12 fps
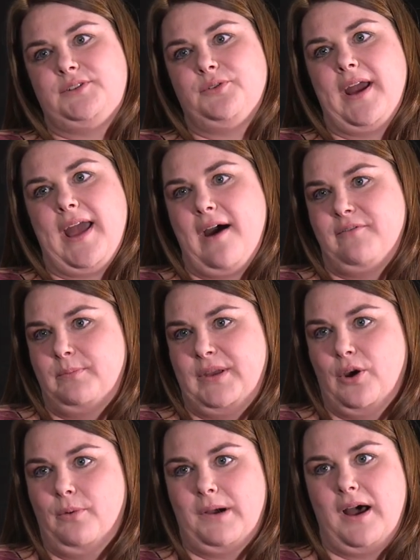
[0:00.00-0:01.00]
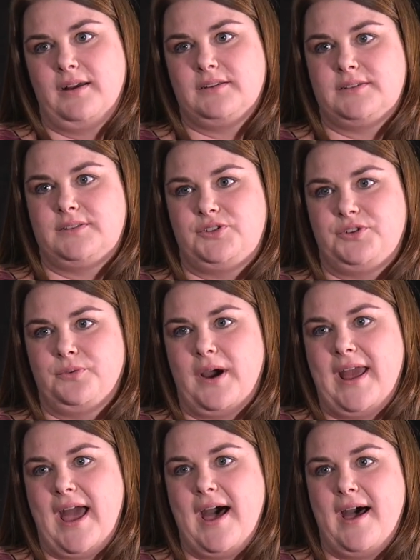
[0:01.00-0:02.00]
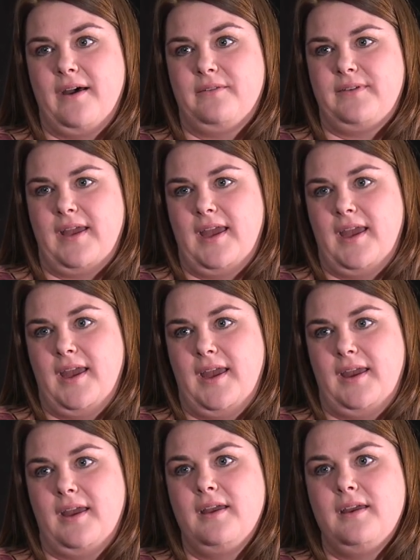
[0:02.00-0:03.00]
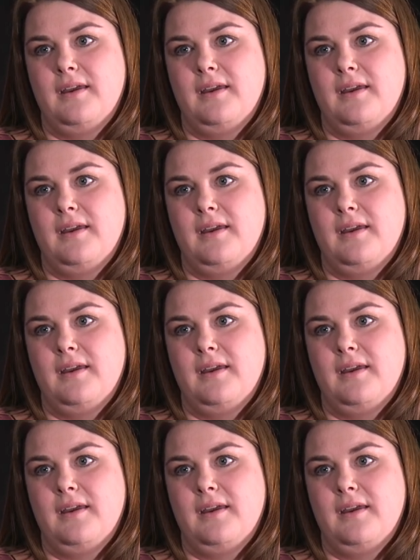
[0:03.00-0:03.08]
Do I have a PO box? Do I have a